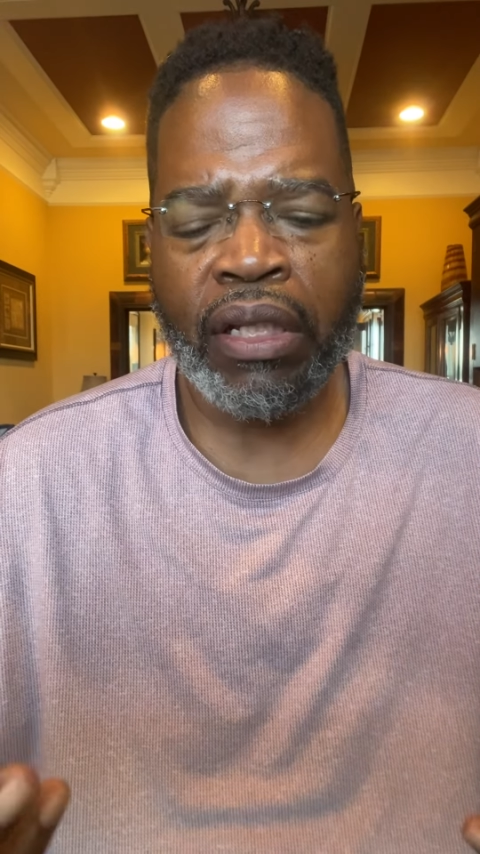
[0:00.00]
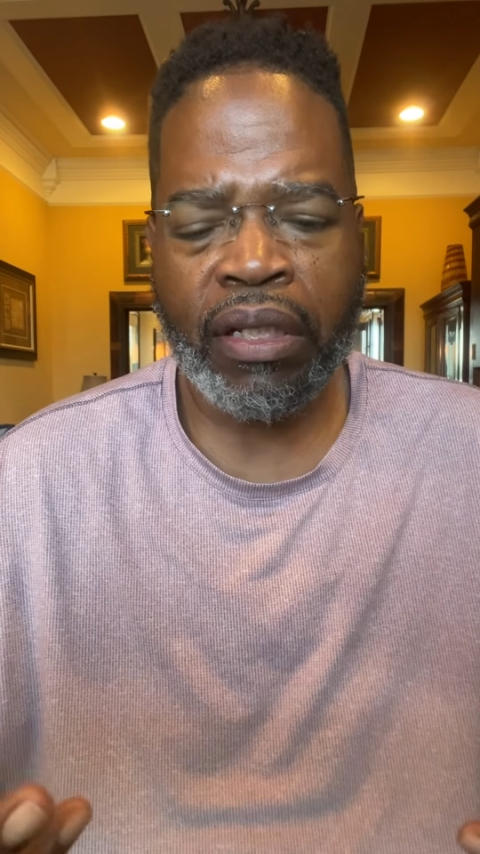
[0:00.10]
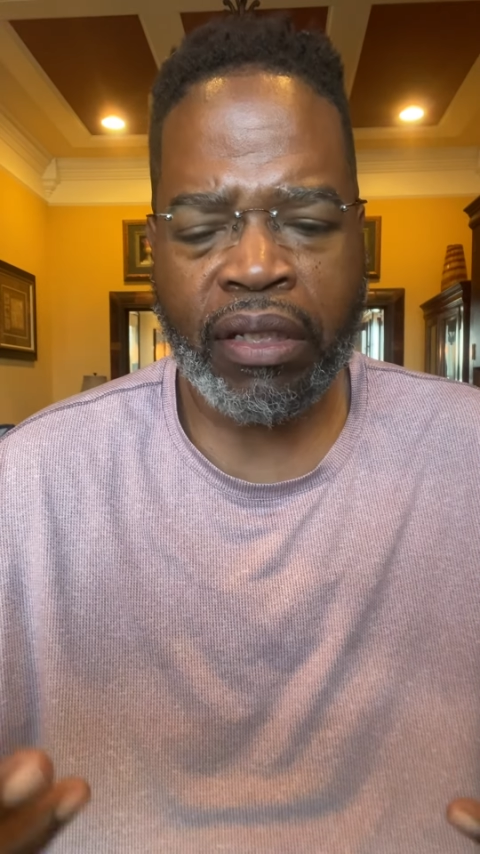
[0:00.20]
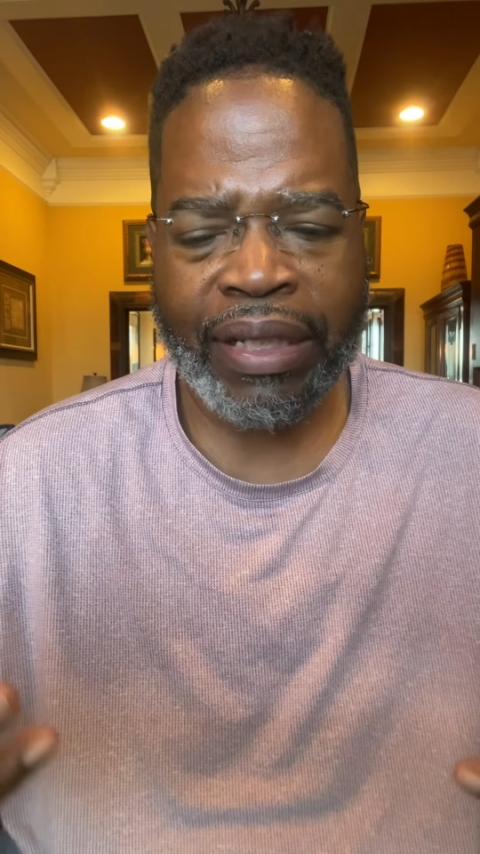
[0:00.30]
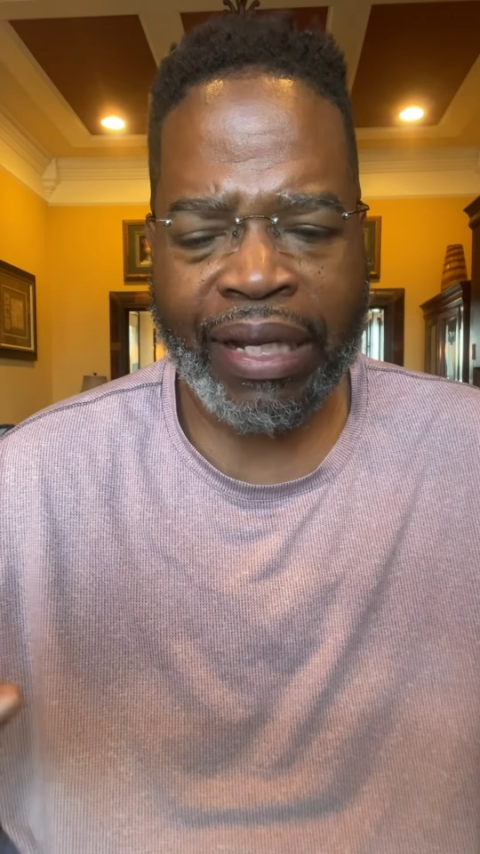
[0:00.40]

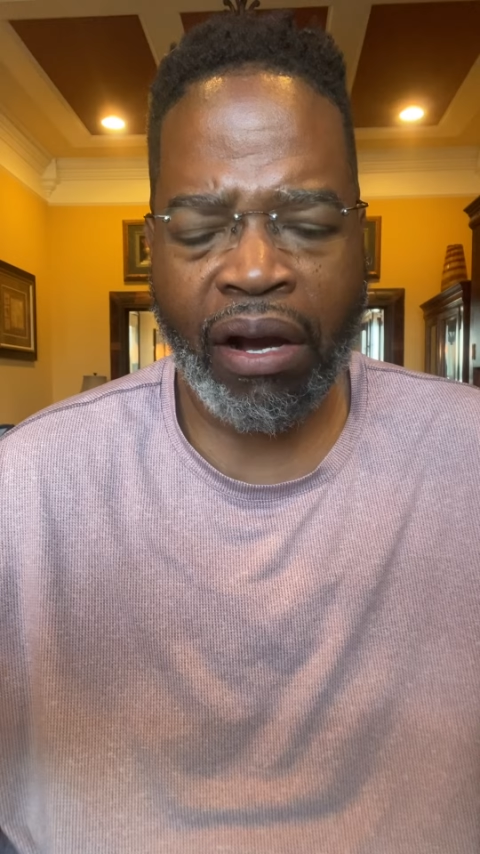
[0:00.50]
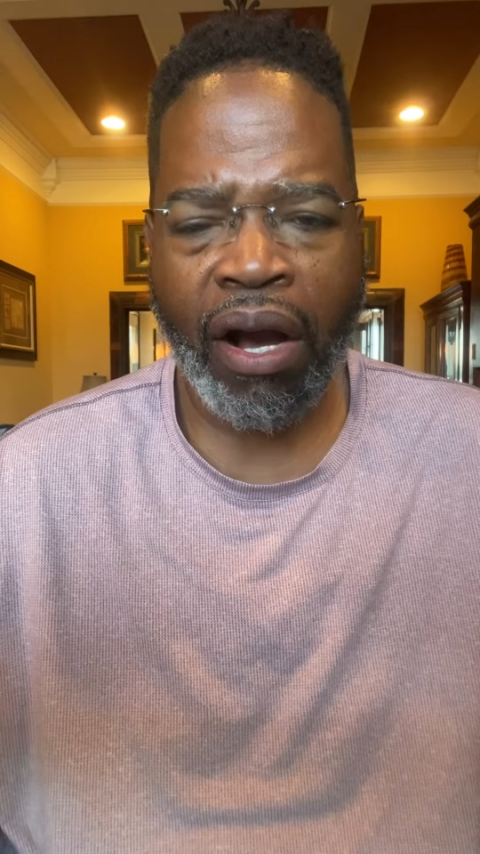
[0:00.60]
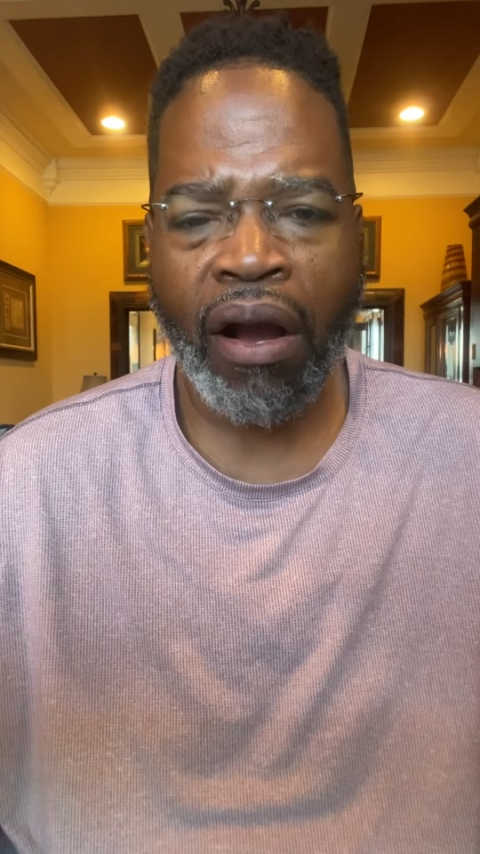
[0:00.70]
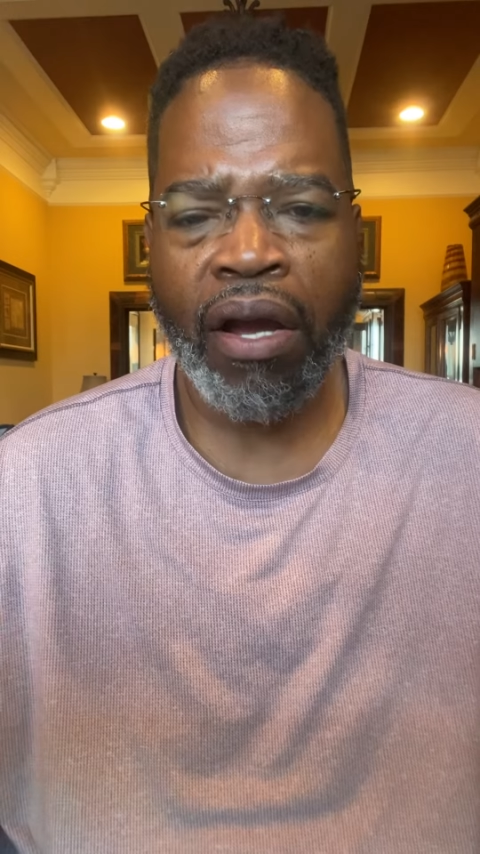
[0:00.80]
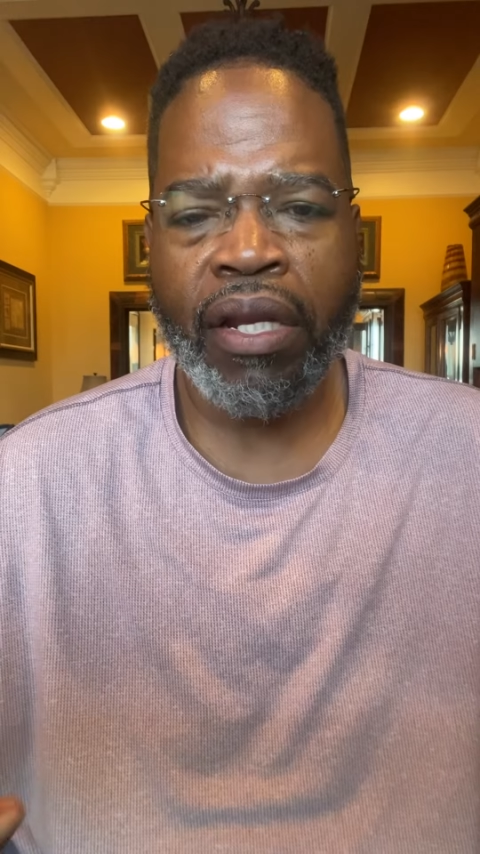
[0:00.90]
to
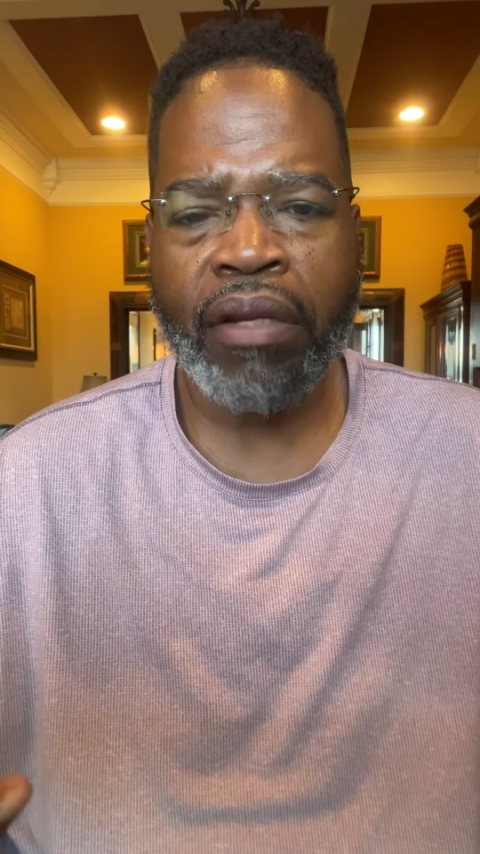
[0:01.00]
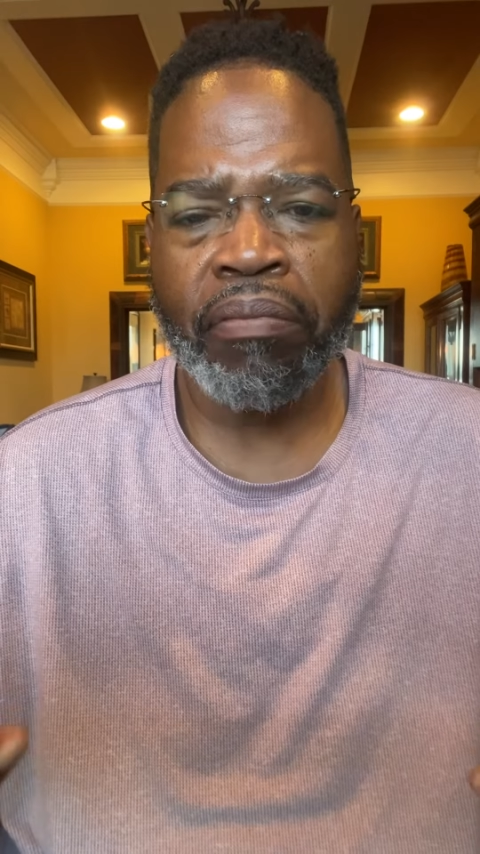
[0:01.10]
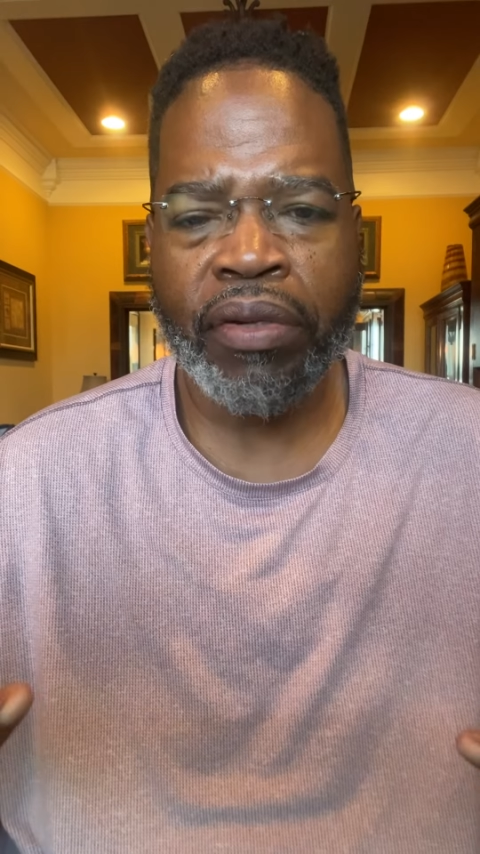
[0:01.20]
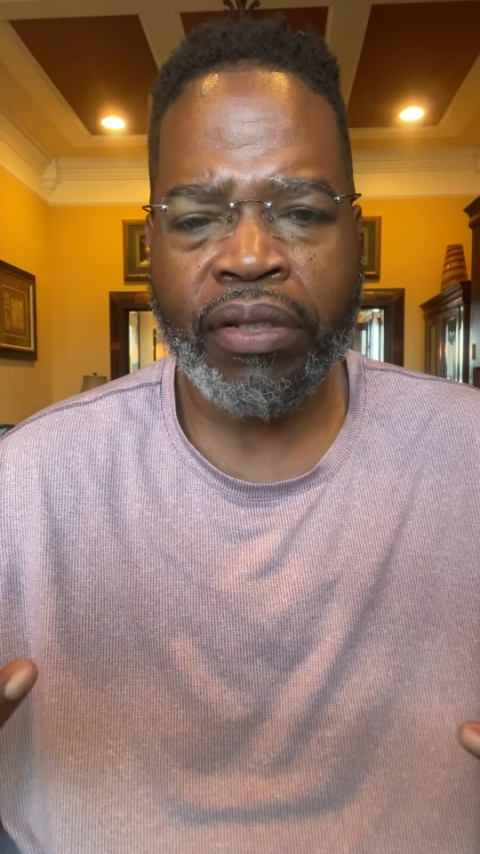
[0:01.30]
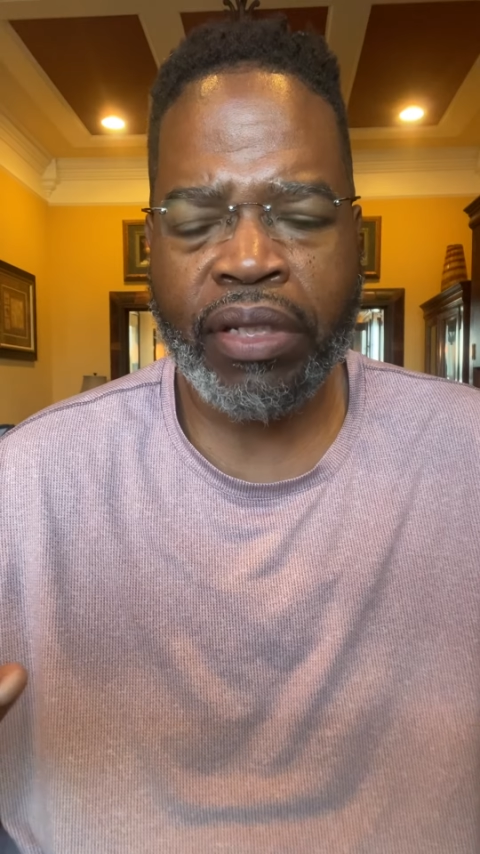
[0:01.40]
guard and
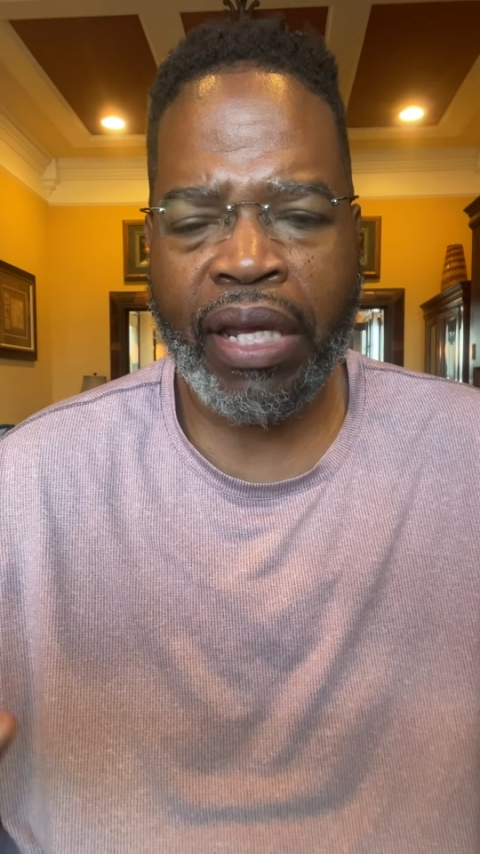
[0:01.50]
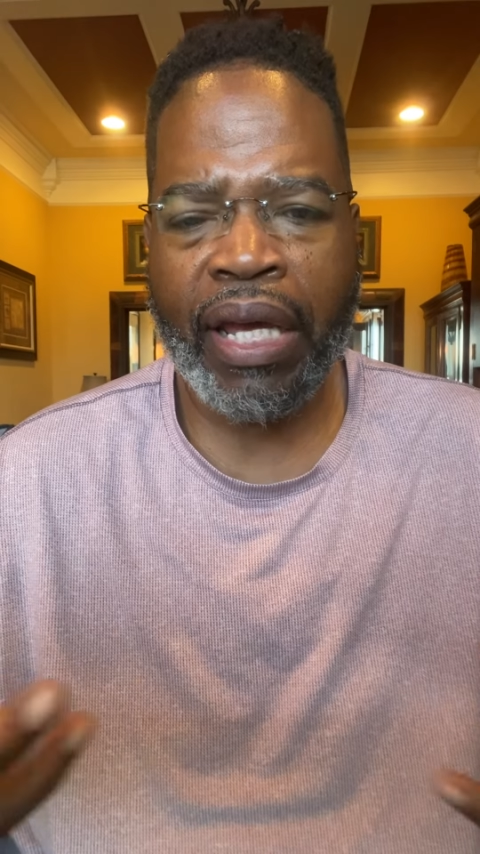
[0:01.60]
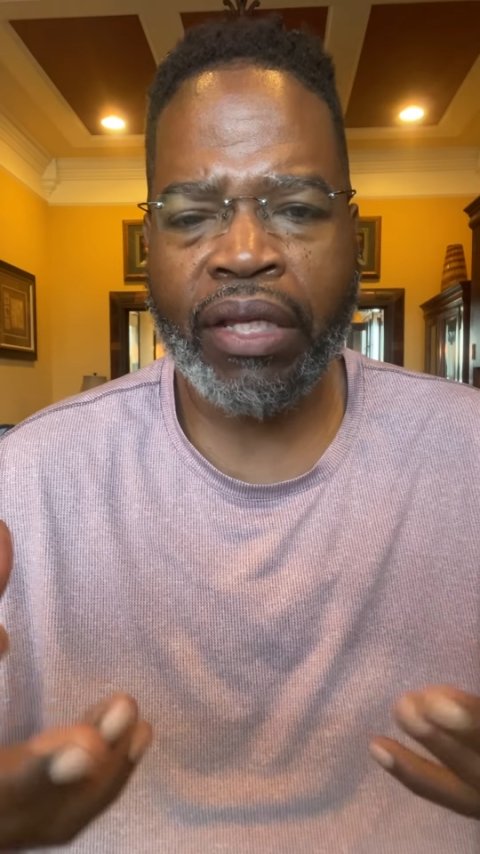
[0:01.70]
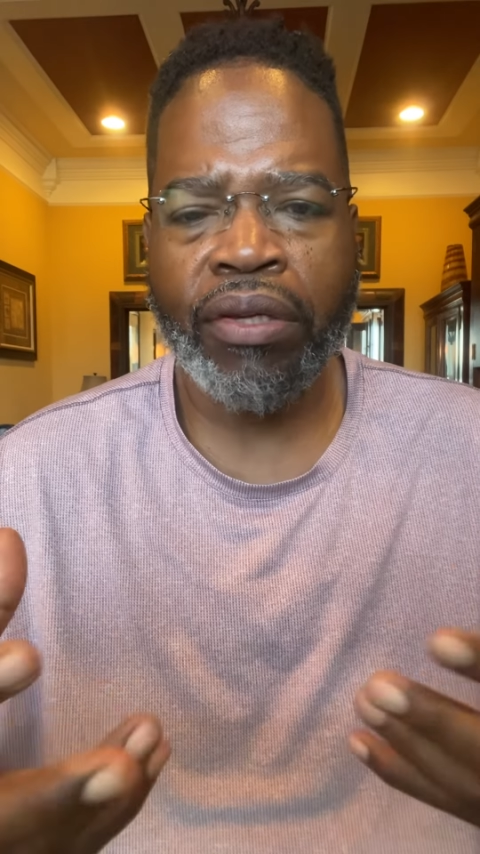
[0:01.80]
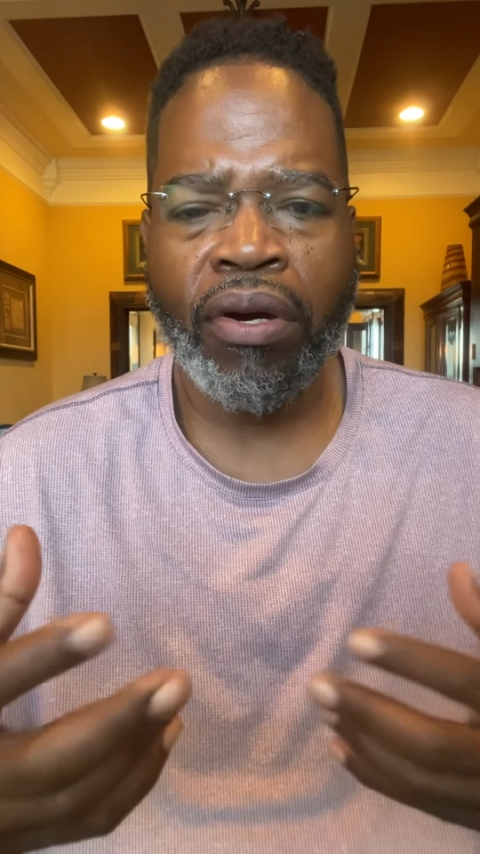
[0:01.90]

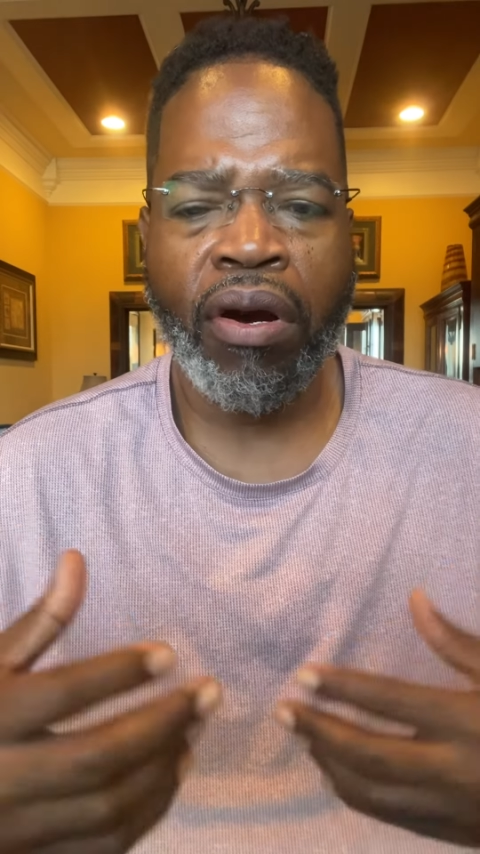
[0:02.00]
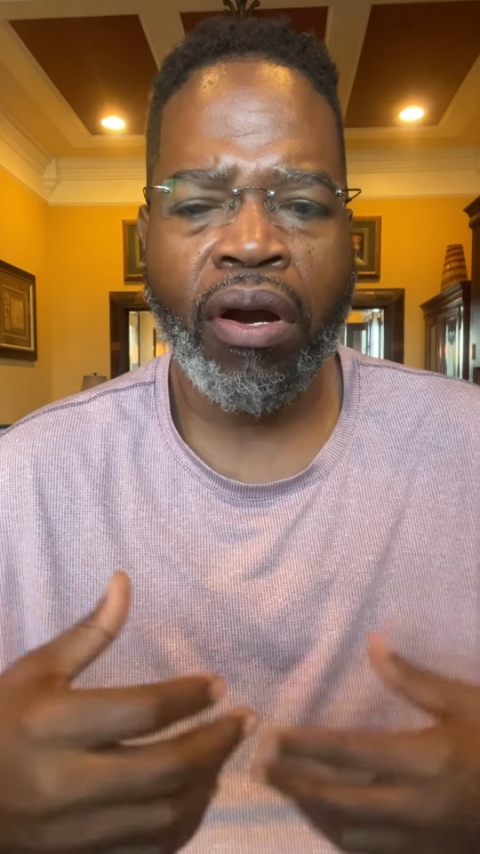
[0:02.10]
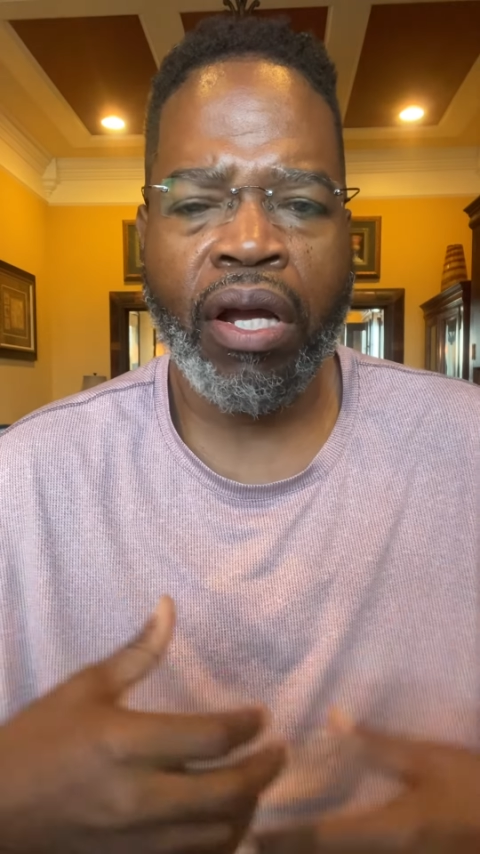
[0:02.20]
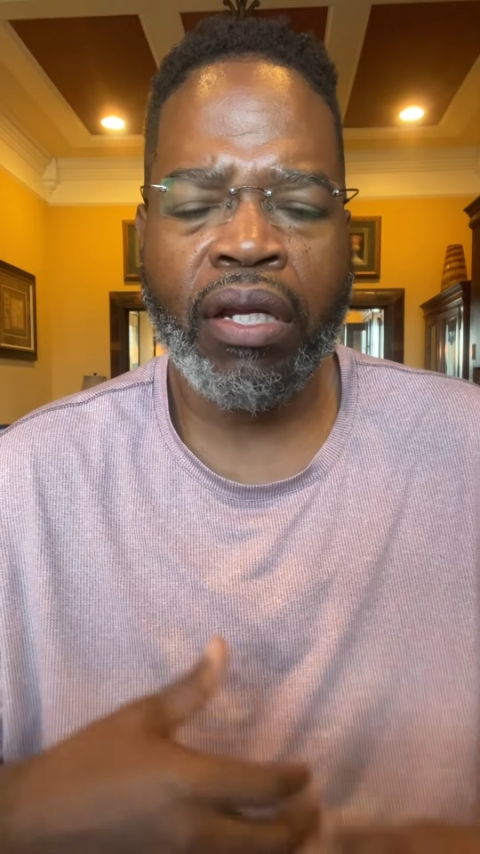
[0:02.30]
protect your heart